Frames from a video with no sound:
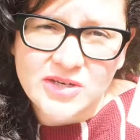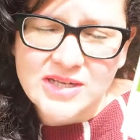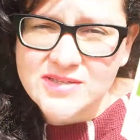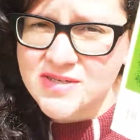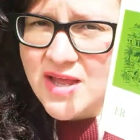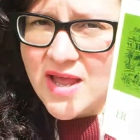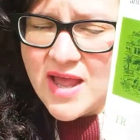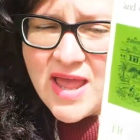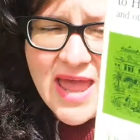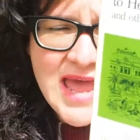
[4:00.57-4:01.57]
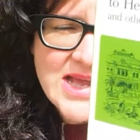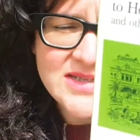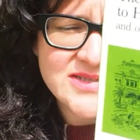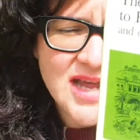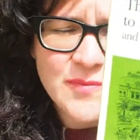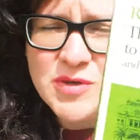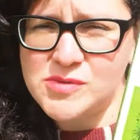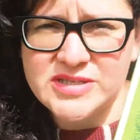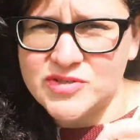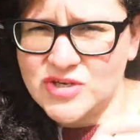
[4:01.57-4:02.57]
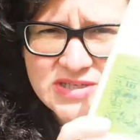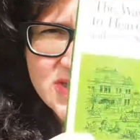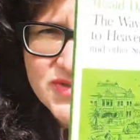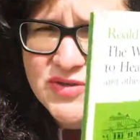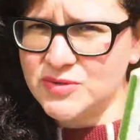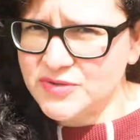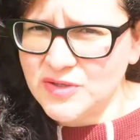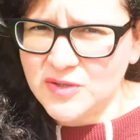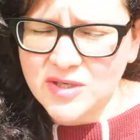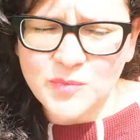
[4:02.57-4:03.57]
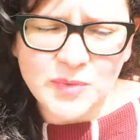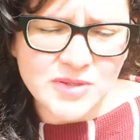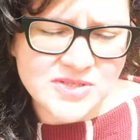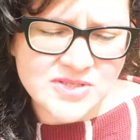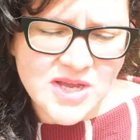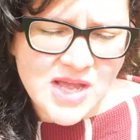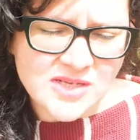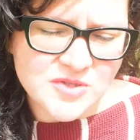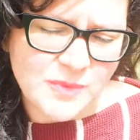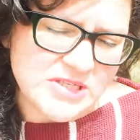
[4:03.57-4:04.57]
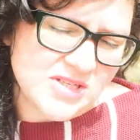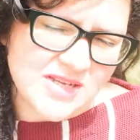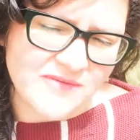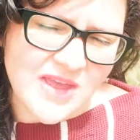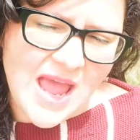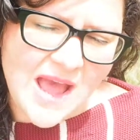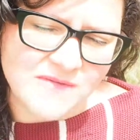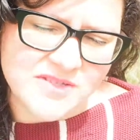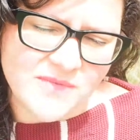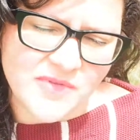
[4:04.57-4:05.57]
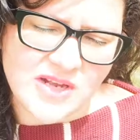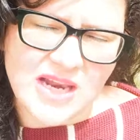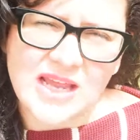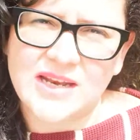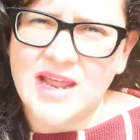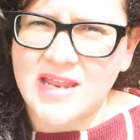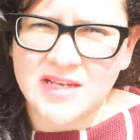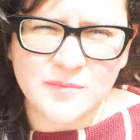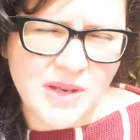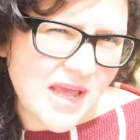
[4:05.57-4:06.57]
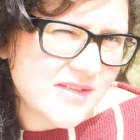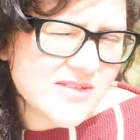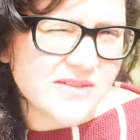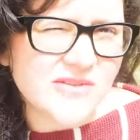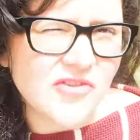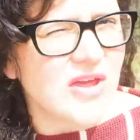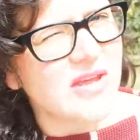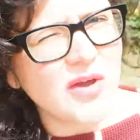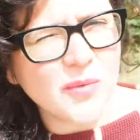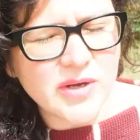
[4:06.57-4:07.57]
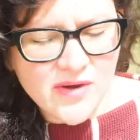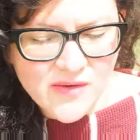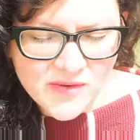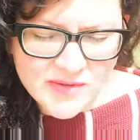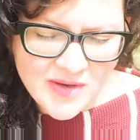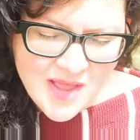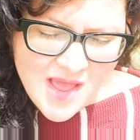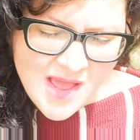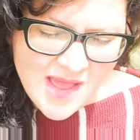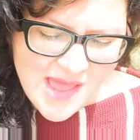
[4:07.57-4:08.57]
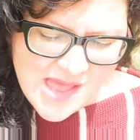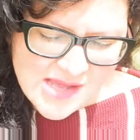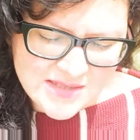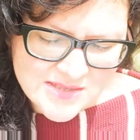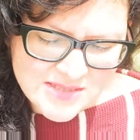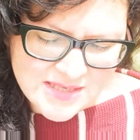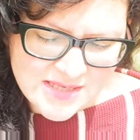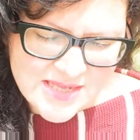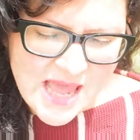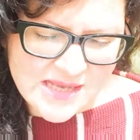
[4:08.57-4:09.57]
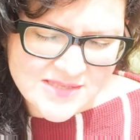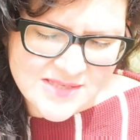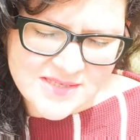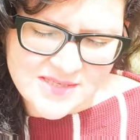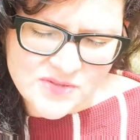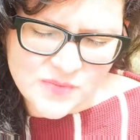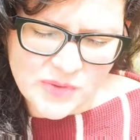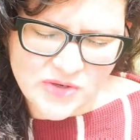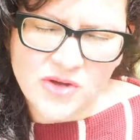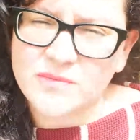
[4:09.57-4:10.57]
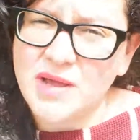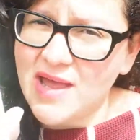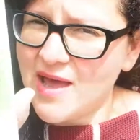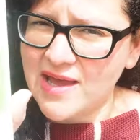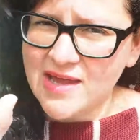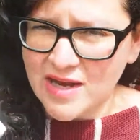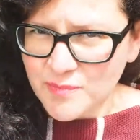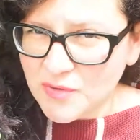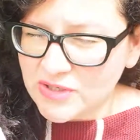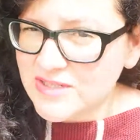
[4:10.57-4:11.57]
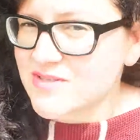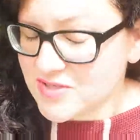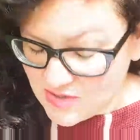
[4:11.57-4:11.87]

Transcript: on it, and I'm always attracted to older looking books, especially if they have something like an Enid Blyton thing going on. And yes, this is what caught my eye, and I bought it,